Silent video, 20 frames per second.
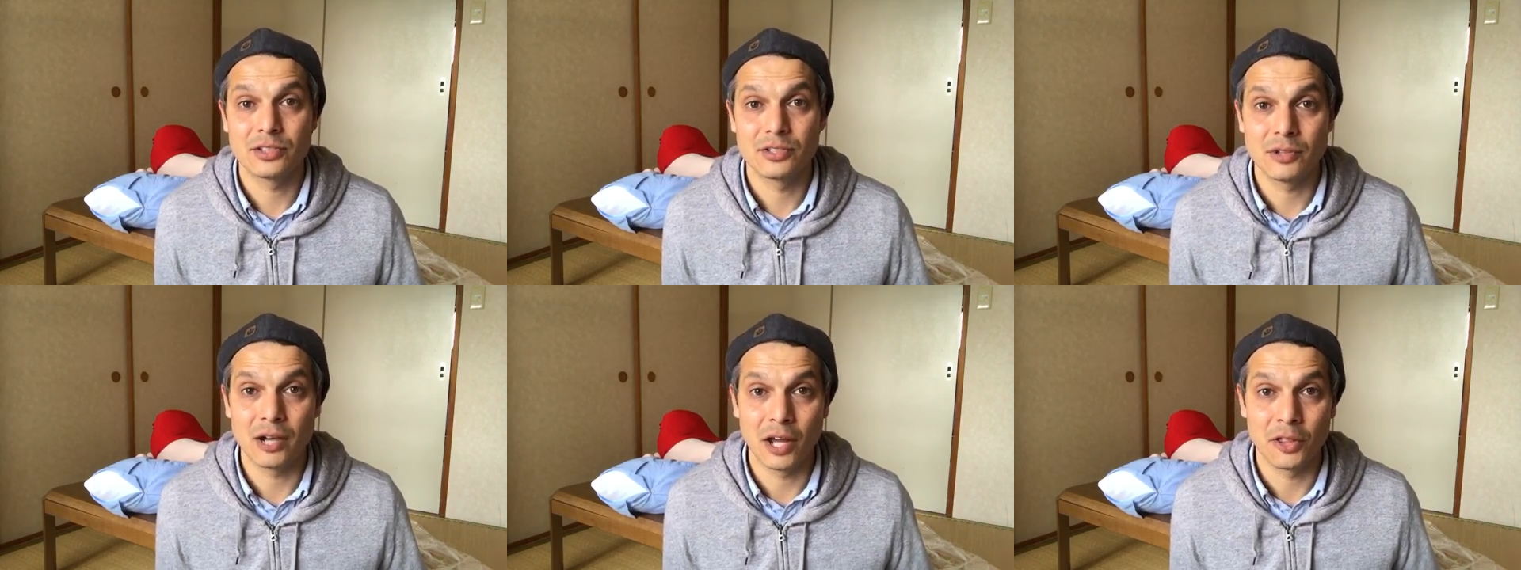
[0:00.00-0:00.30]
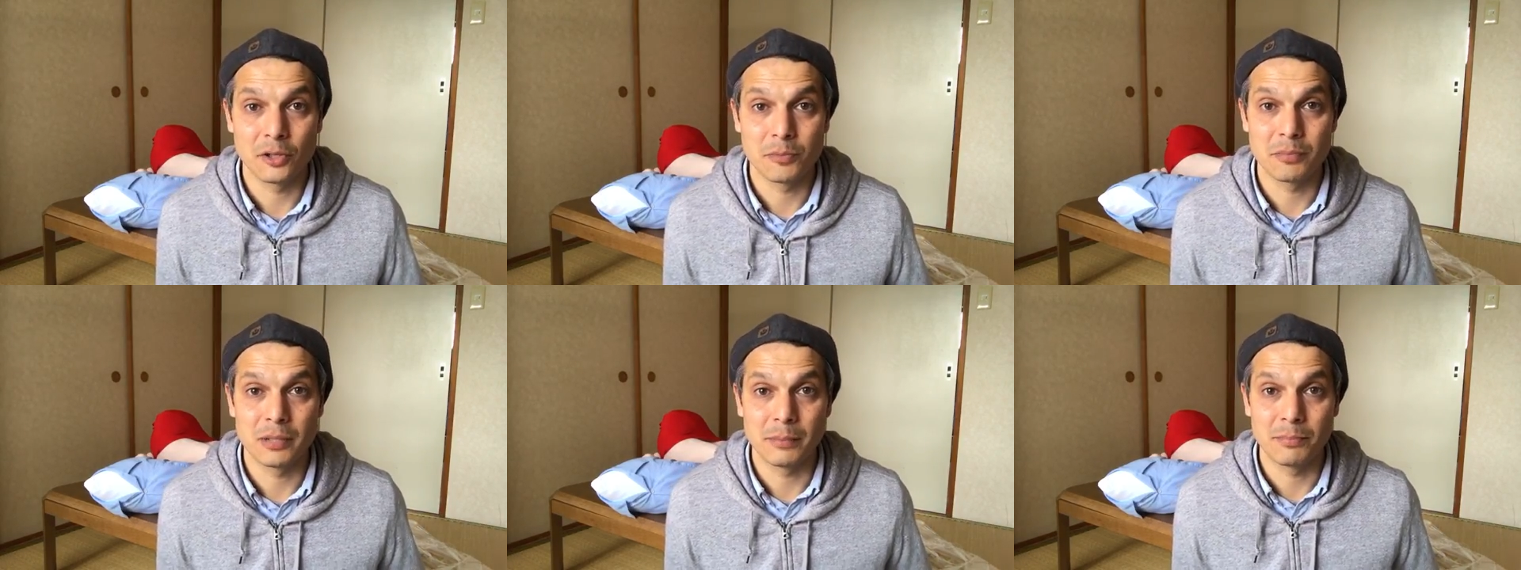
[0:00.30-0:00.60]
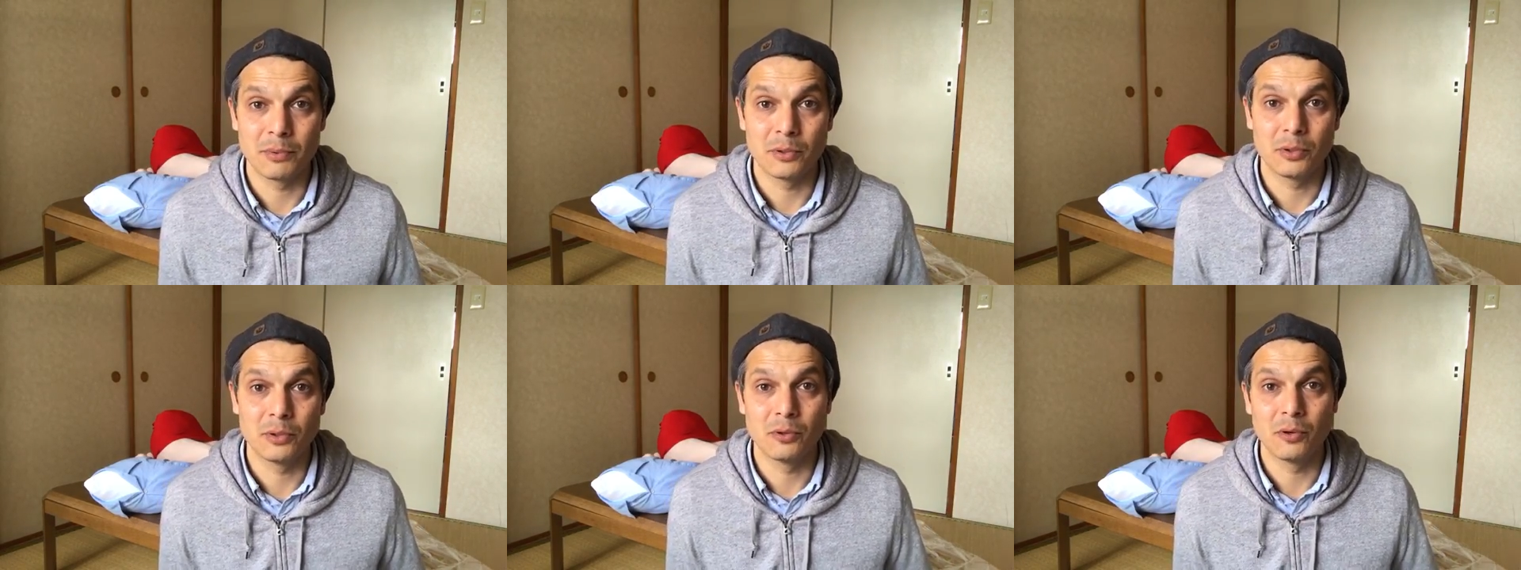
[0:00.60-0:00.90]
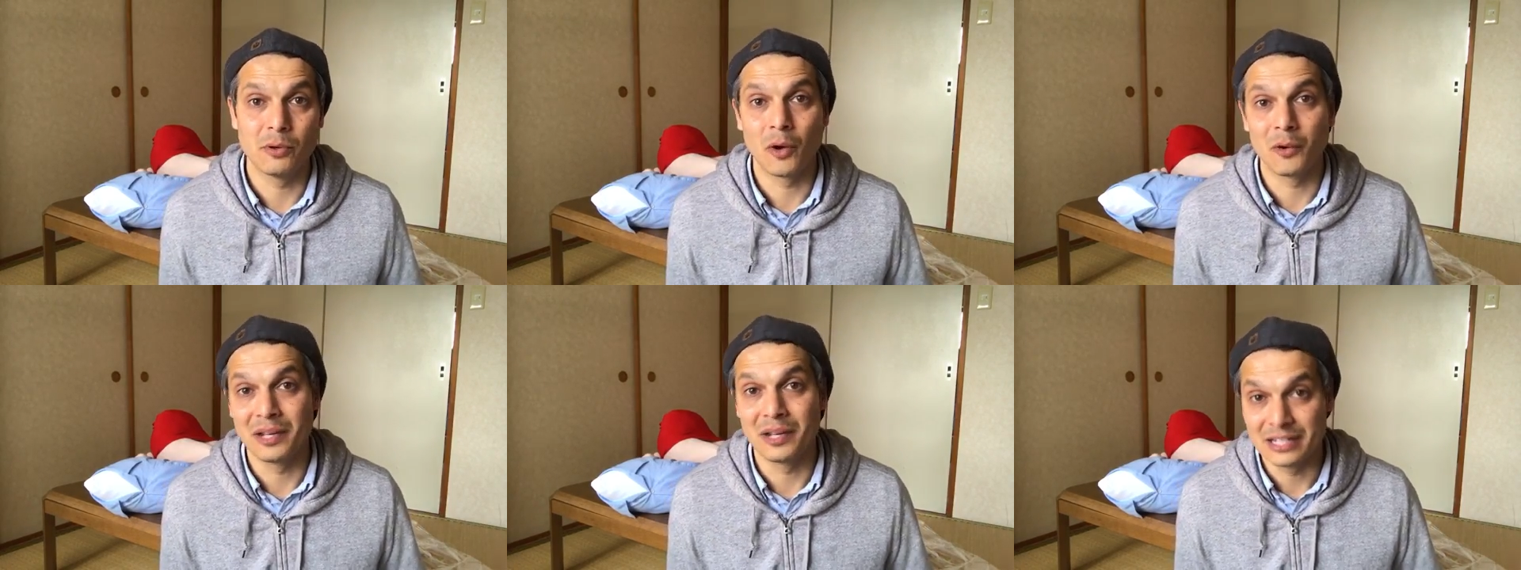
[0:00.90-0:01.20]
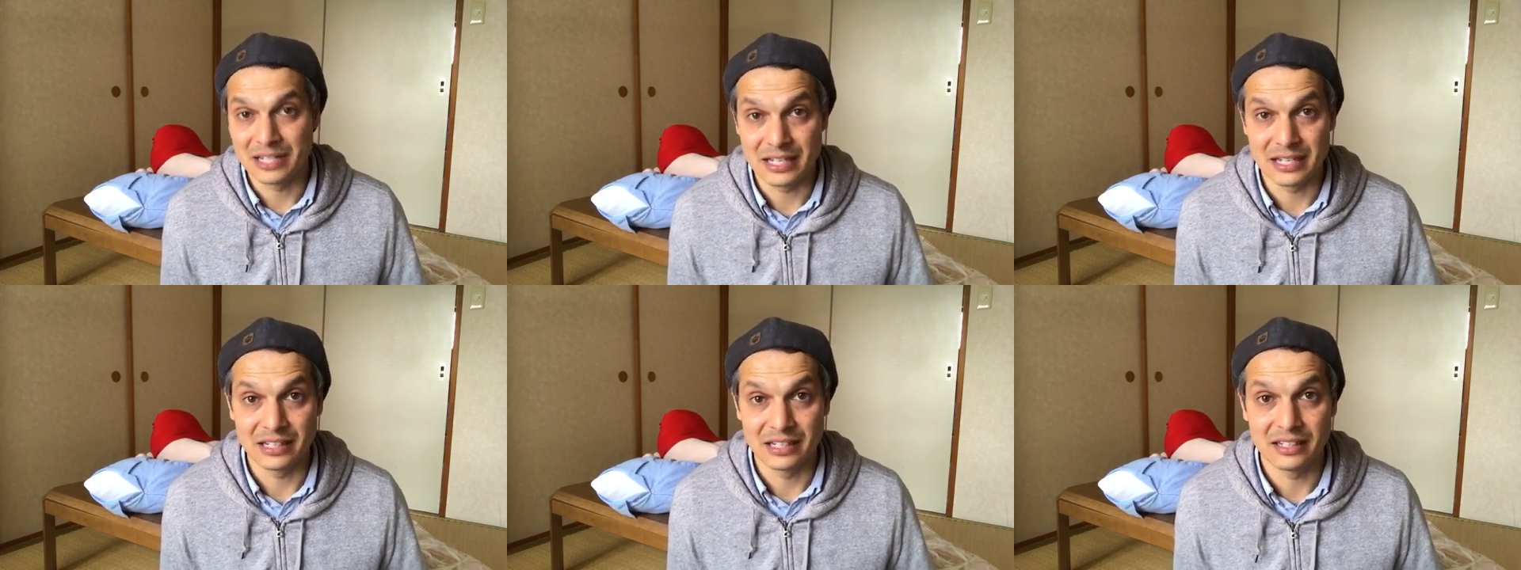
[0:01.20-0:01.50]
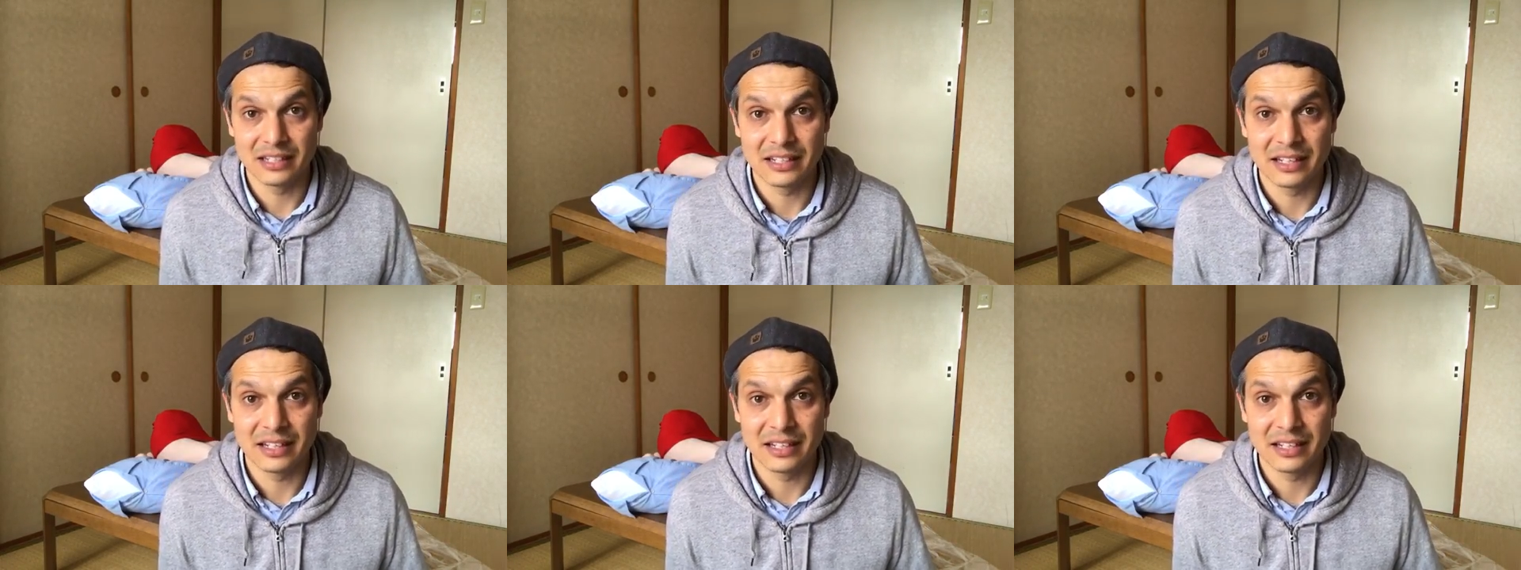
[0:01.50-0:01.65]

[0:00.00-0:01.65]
other people who are in need.